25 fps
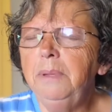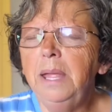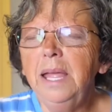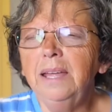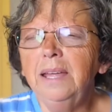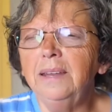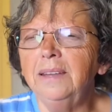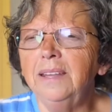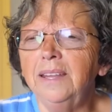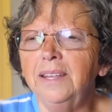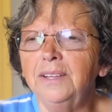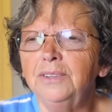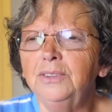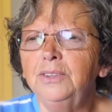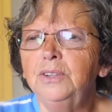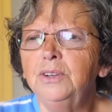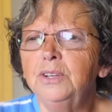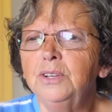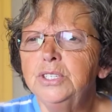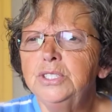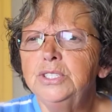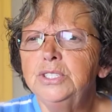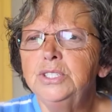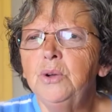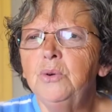man, it
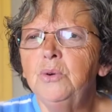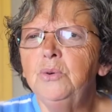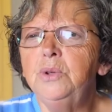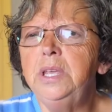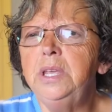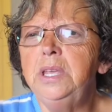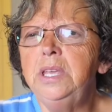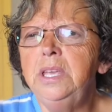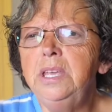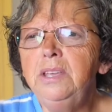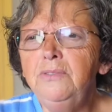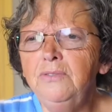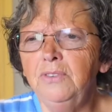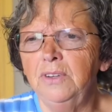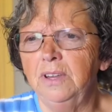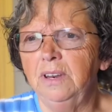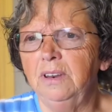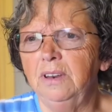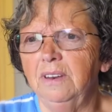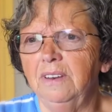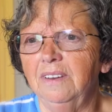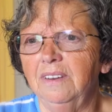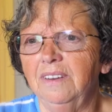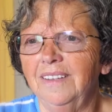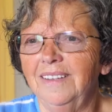looks so
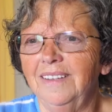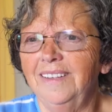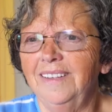even.